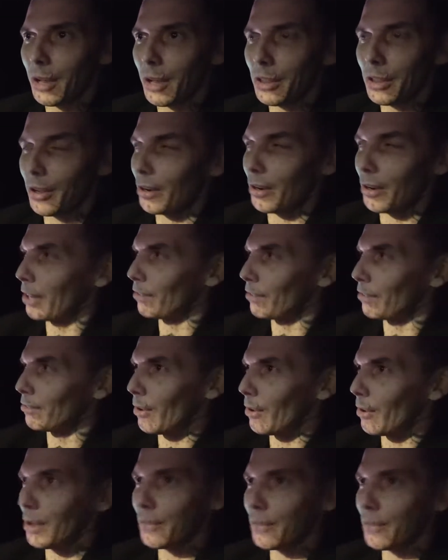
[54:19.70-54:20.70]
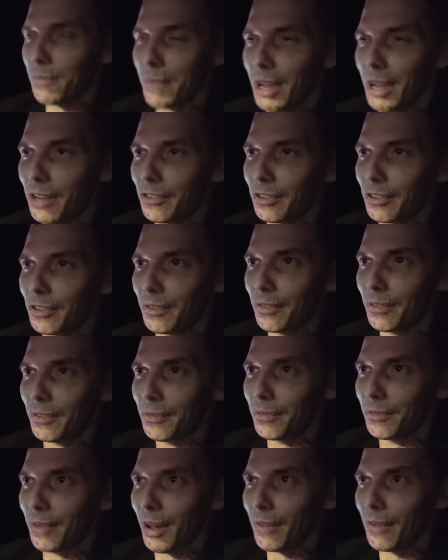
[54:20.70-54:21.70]
There is no information
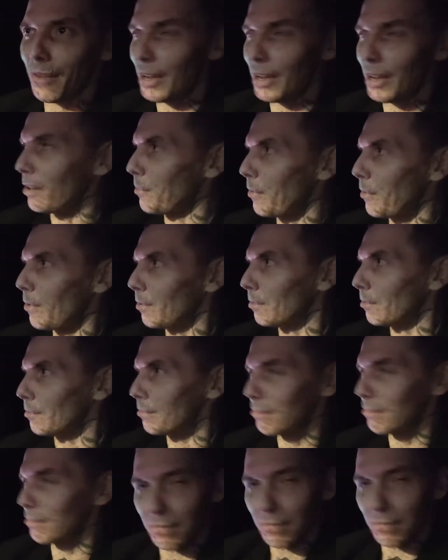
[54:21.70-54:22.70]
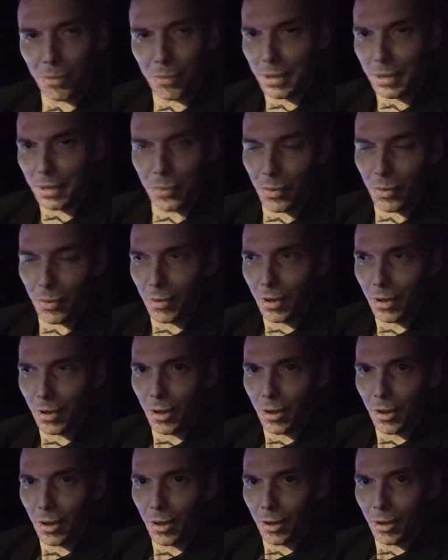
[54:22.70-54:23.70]
available to people
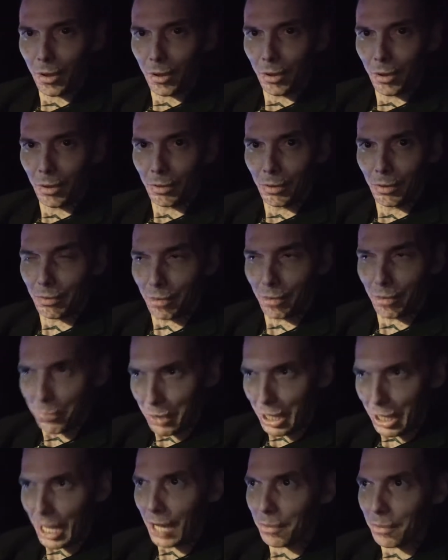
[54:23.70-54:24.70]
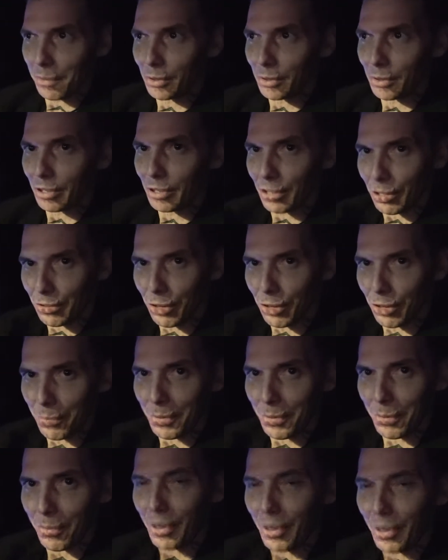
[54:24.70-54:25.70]
to be able to
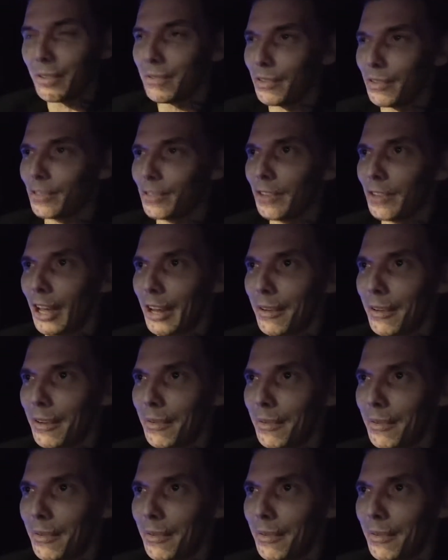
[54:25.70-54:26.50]
determine what you just said.